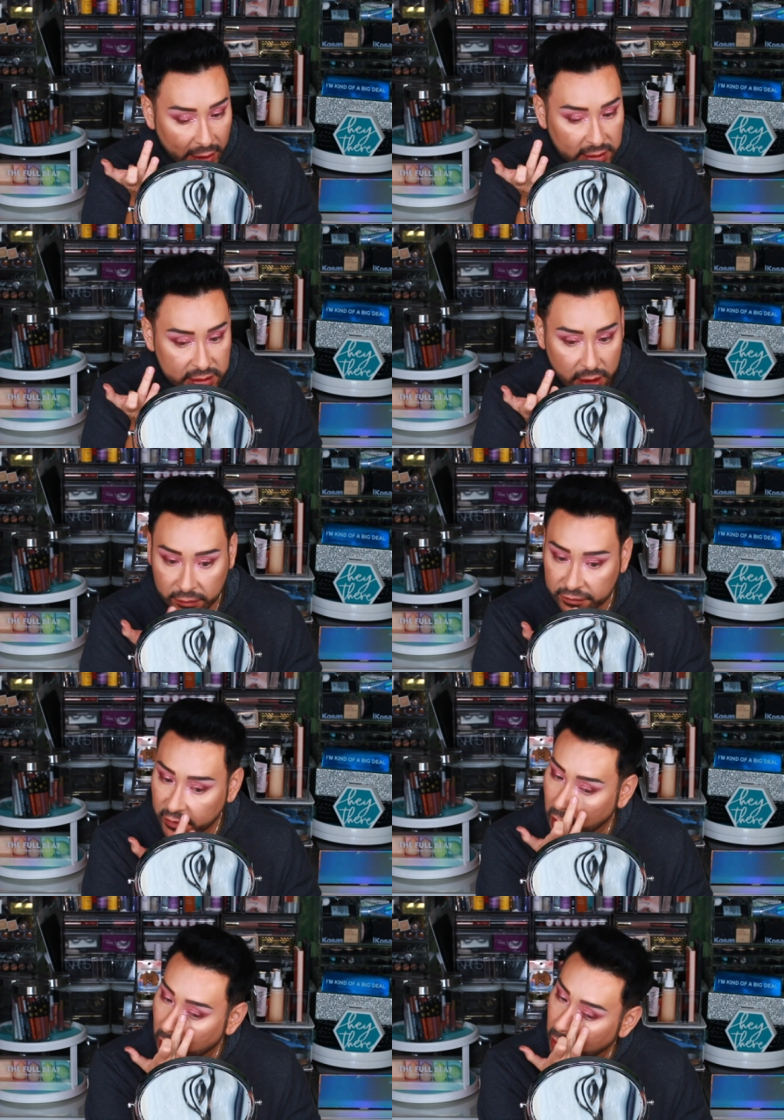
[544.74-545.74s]
that is so
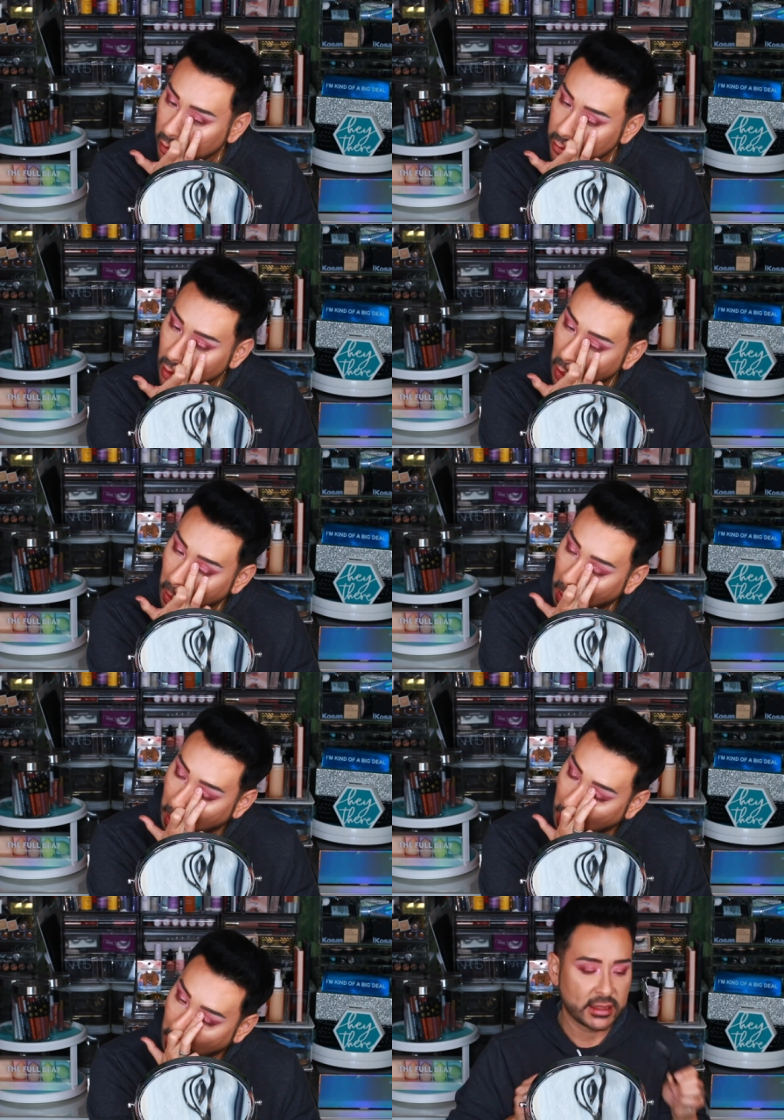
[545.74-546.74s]
fun.
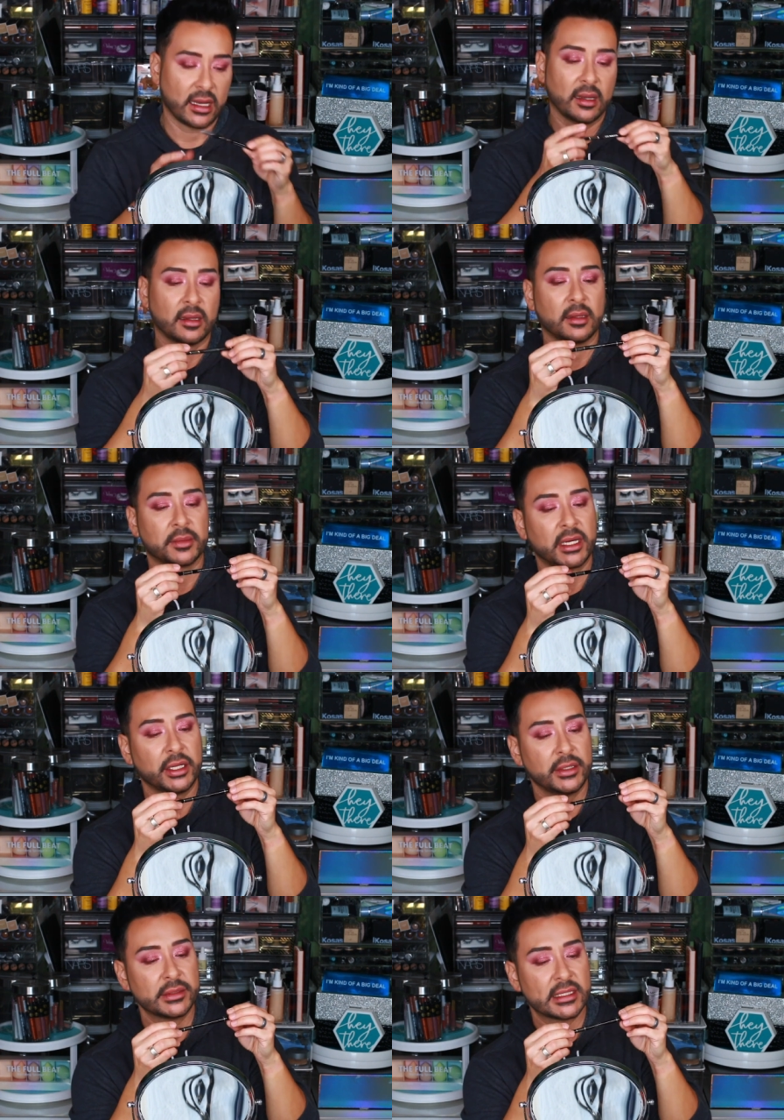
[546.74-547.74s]
I'm gonna
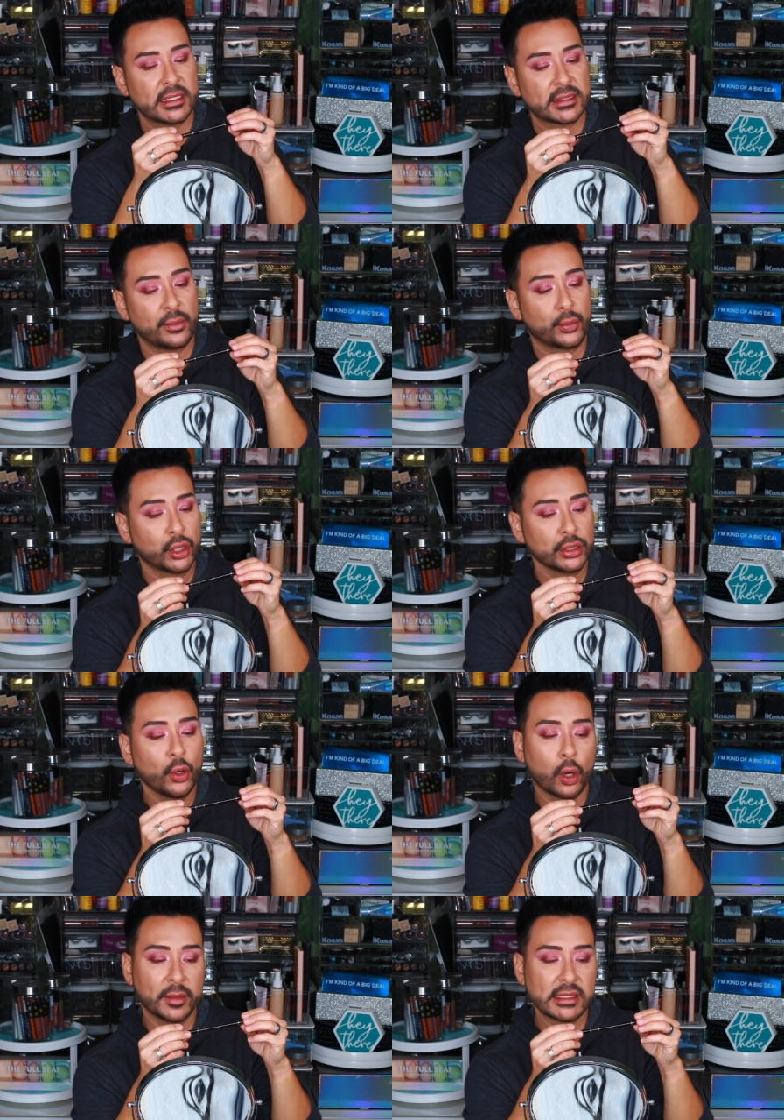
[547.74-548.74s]
use this Merle
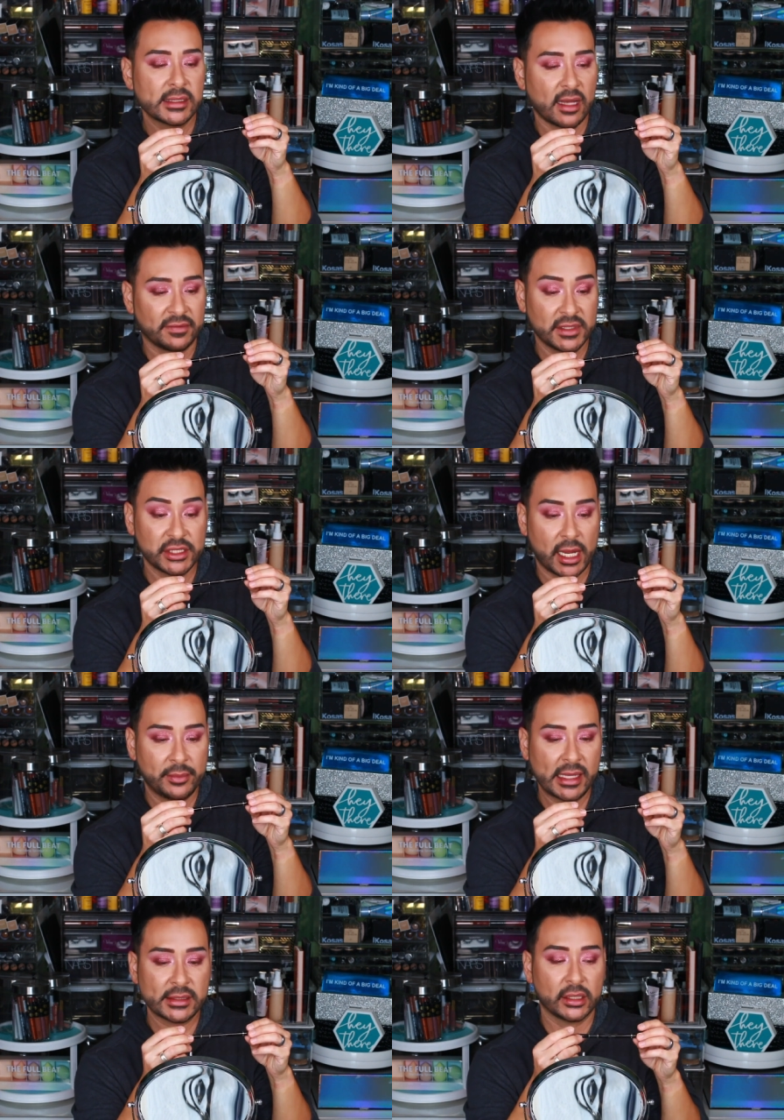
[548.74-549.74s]
Norman Soft Touch Eye
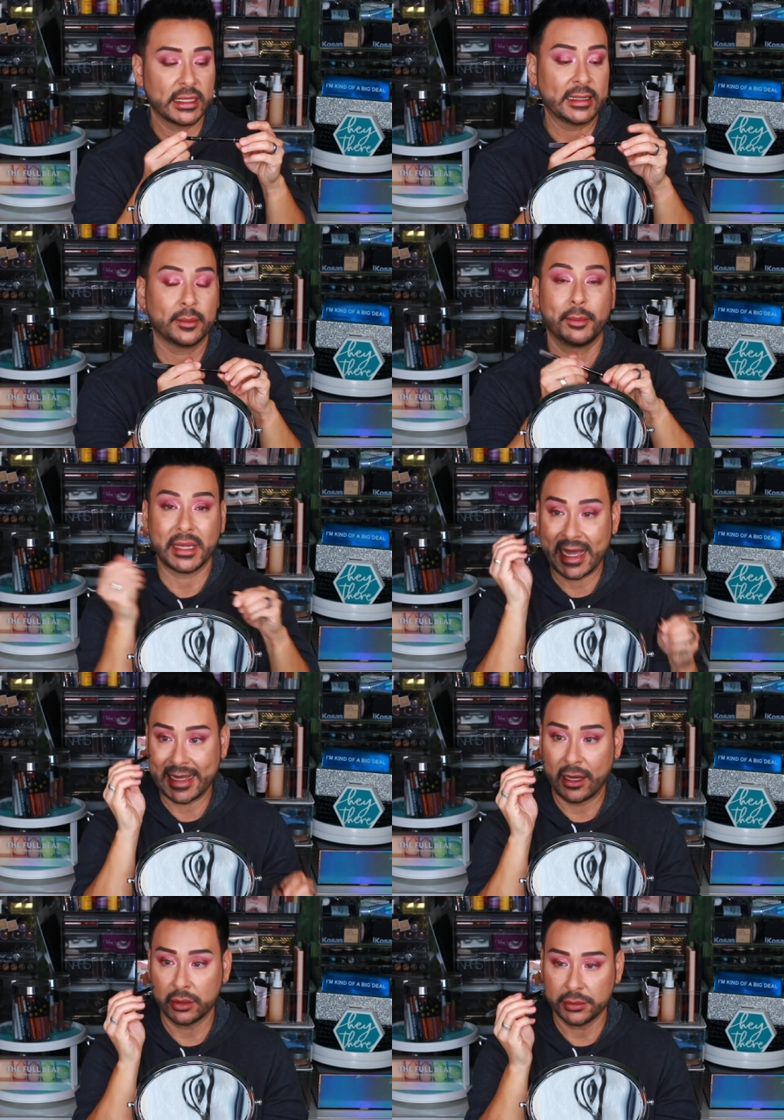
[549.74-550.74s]
Pencil in
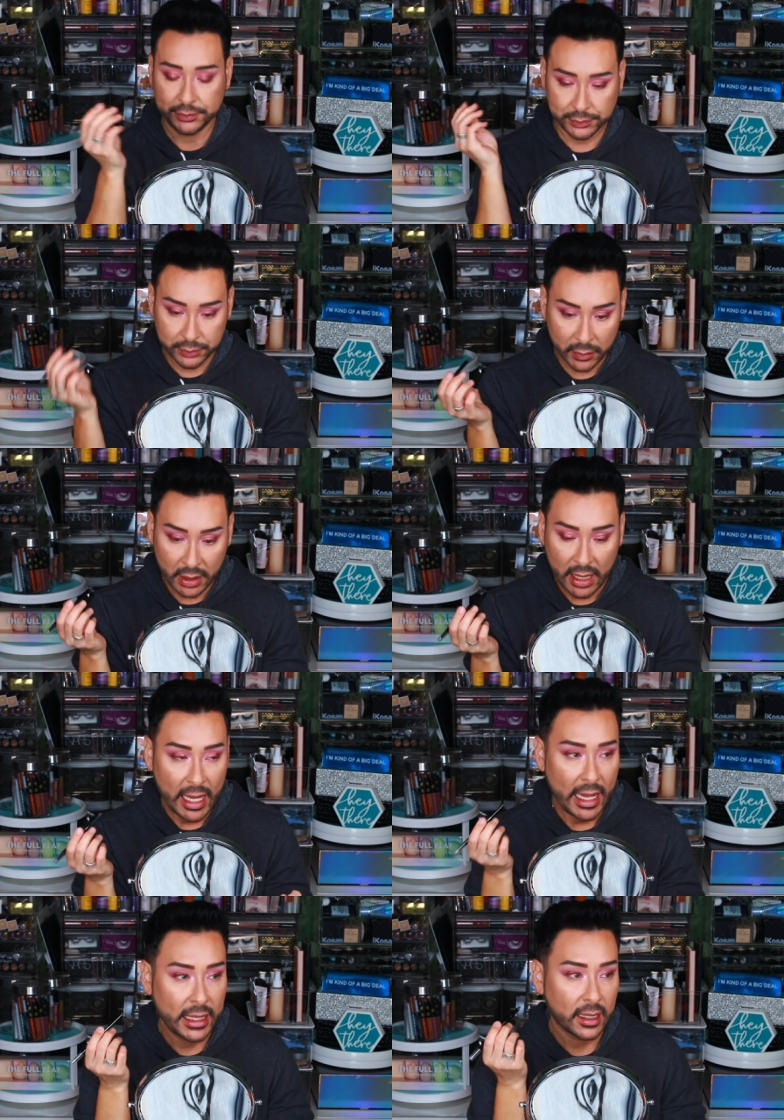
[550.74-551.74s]
Blackout.
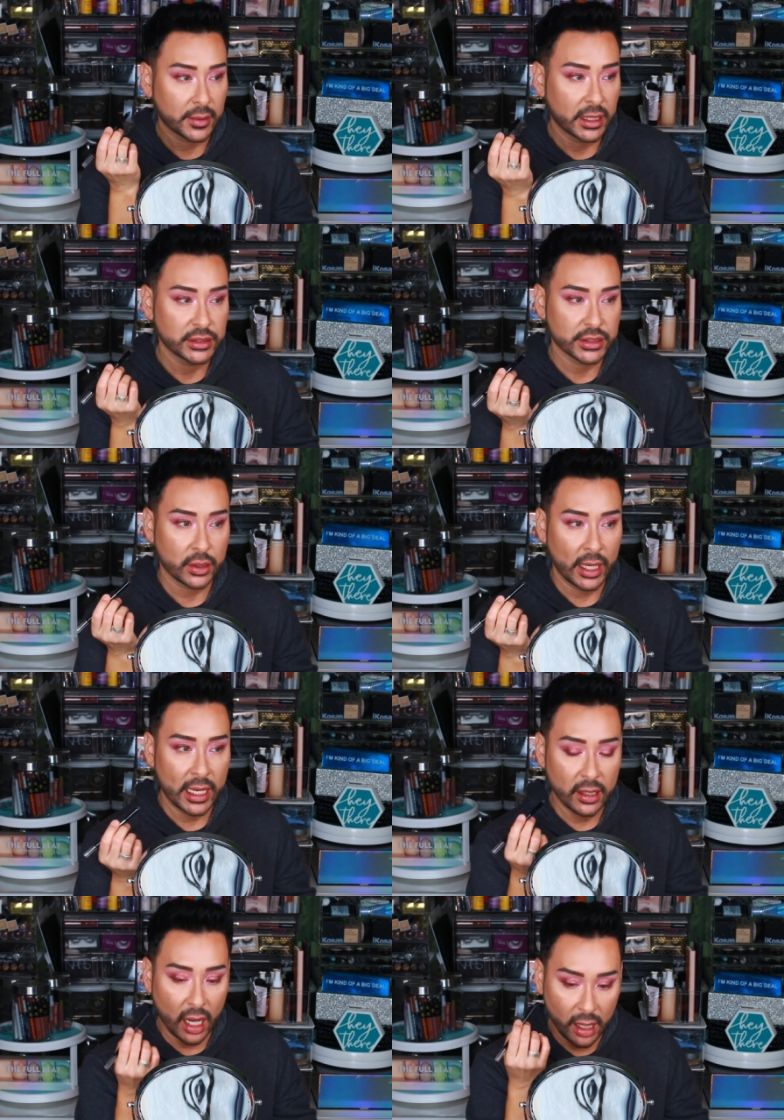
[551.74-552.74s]
And I'm gonna just go
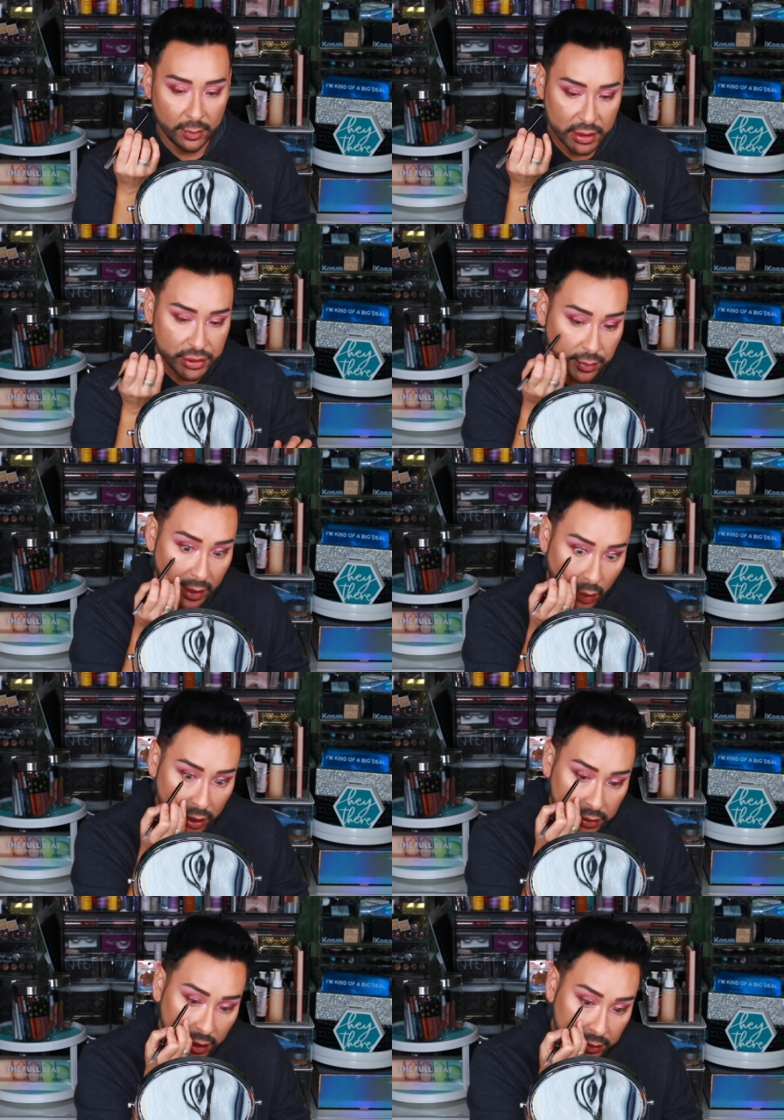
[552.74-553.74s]
ahead and um, do my
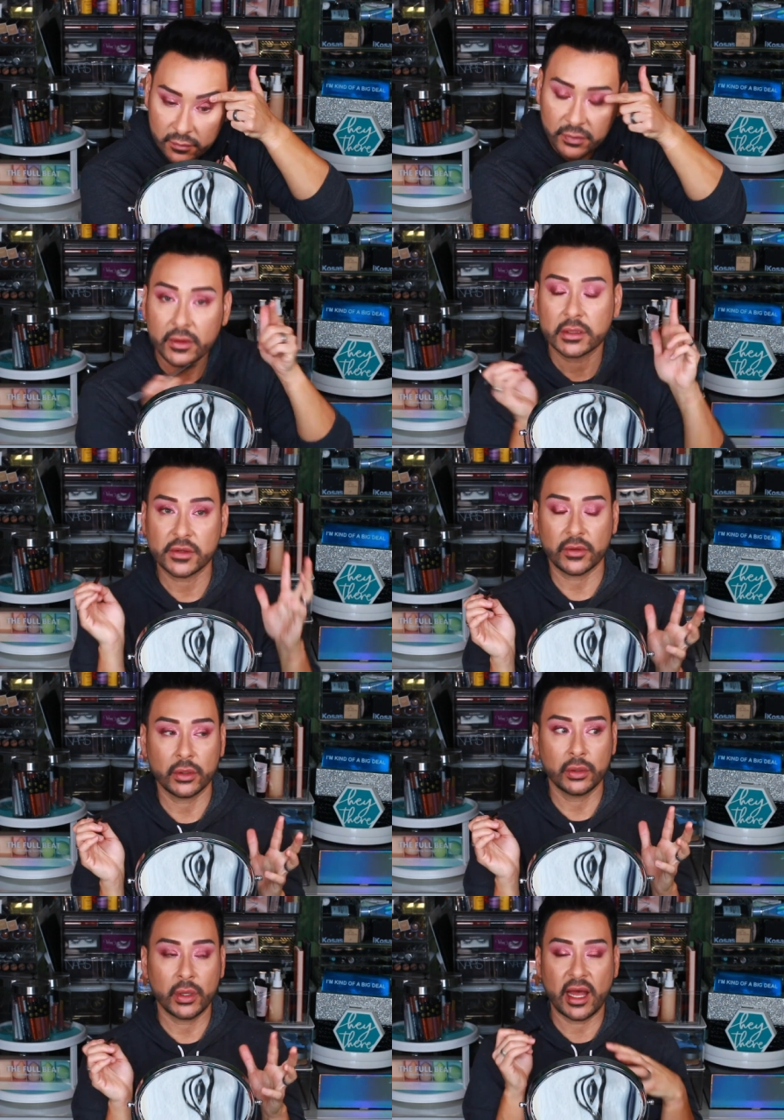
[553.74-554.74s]
waterline. For those of
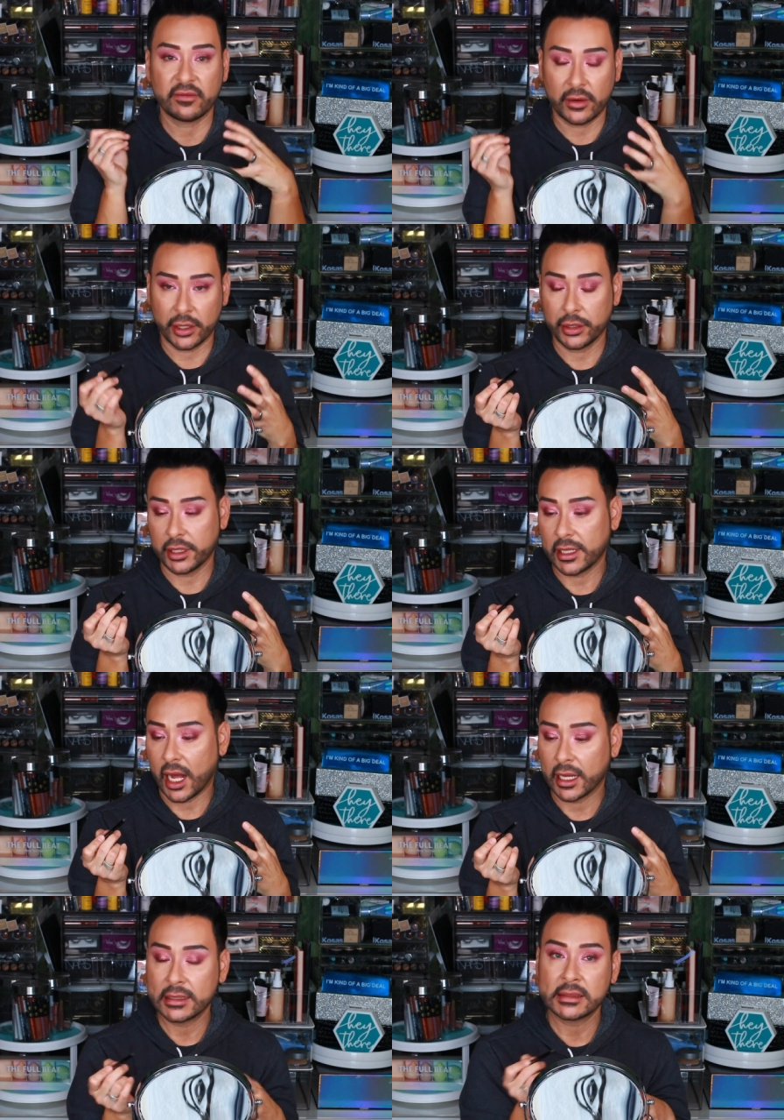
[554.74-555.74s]
you who have very hooded
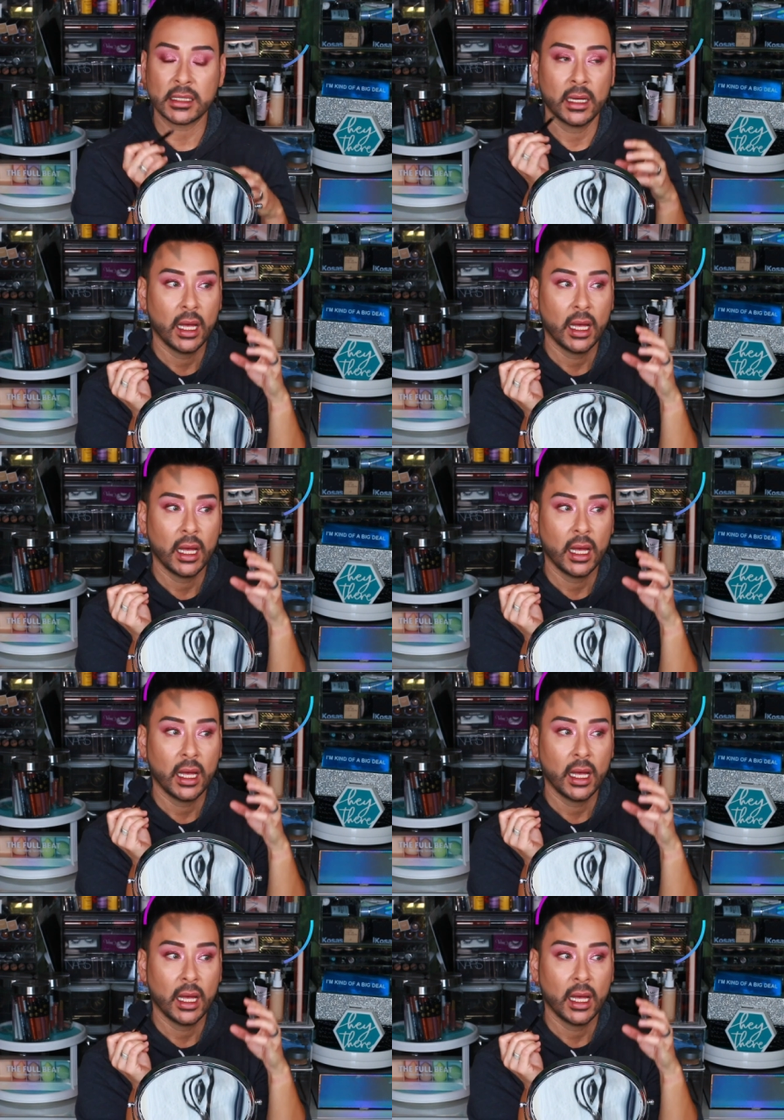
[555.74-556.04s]
eyes,